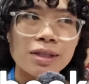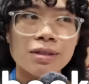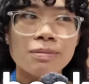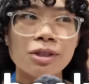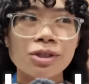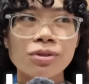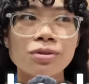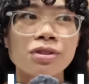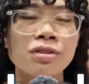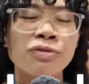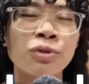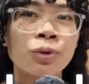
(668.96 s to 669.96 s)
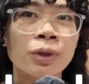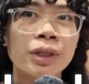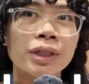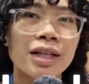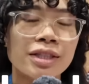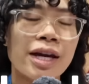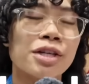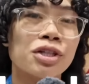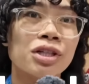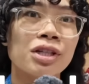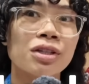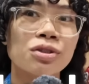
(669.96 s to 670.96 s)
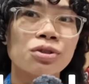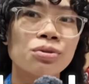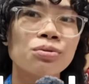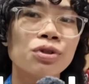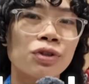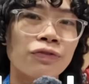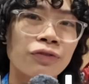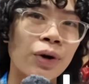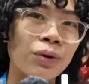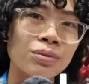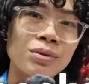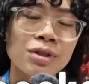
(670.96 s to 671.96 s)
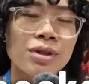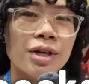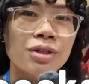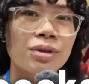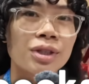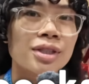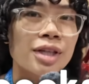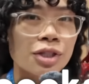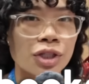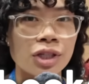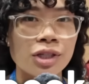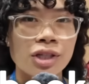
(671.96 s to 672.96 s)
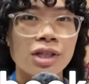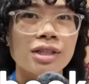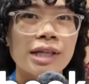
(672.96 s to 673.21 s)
to be used for attaching it to your phone so that you can attach keychains.